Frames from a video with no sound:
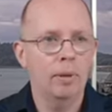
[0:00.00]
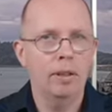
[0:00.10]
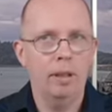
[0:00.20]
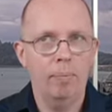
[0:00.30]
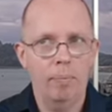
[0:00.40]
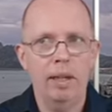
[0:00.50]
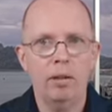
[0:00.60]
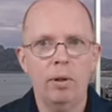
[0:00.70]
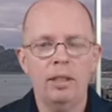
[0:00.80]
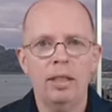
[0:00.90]
It's
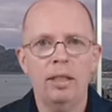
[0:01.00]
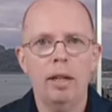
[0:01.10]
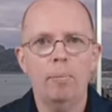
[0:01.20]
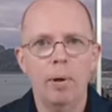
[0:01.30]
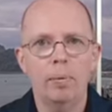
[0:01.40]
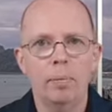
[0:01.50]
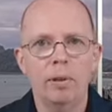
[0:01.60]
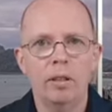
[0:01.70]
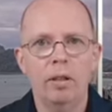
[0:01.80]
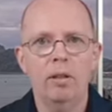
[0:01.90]
increasingly a
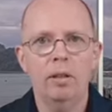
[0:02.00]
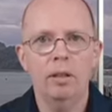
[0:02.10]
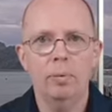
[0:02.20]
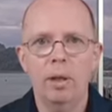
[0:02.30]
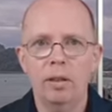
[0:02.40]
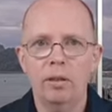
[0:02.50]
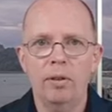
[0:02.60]
problem in Scotland as well.